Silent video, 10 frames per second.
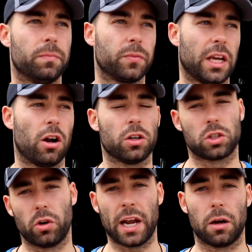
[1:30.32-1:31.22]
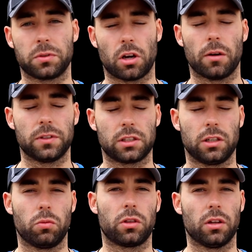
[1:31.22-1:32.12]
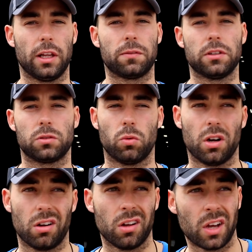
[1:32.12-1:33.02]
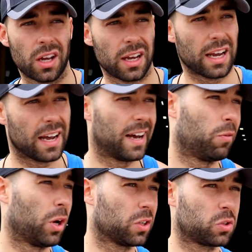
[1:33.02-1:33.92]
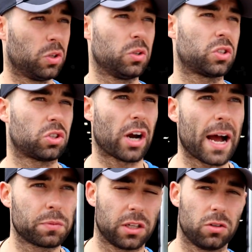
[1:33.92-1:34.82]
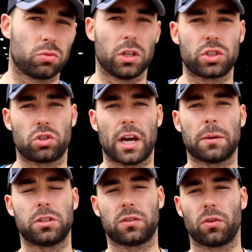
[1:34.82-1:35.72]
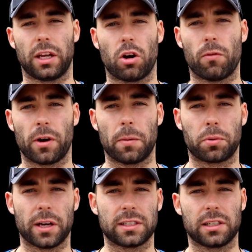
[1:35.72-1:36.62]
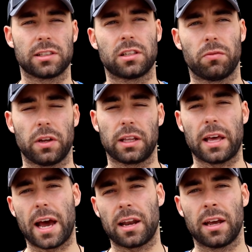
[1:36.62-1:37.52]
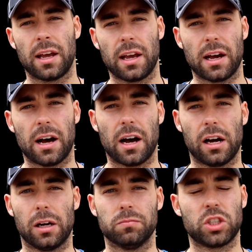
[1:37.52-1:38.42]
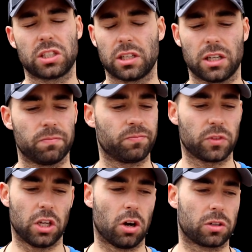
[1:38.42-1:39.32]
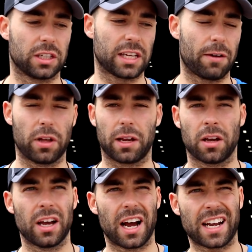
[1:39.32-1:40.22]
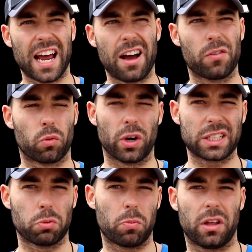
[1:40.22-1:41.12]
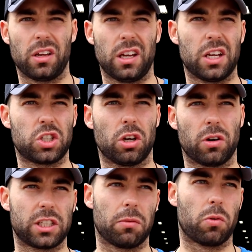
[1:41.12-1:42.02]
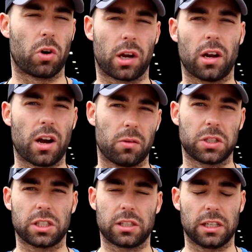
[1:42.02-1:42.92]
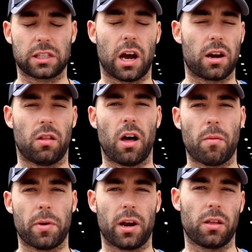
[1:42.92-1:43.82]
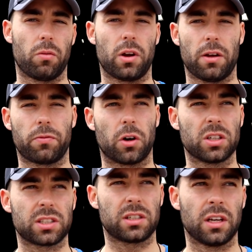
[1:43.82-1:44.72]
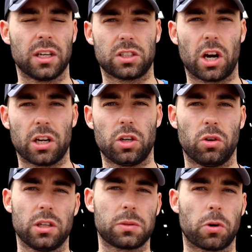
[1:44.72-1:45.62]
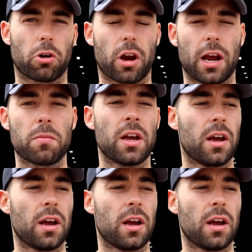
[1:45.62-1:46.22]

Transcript: And also it helps, obviously, with the lift as well. We also use straps. I use wrist straps just for like overhead pressing and stuff like that. Just to, because I kind of have a wrist mobility issue, which I've been working on, which is, it's gotten a lot better than when I first started doing this program.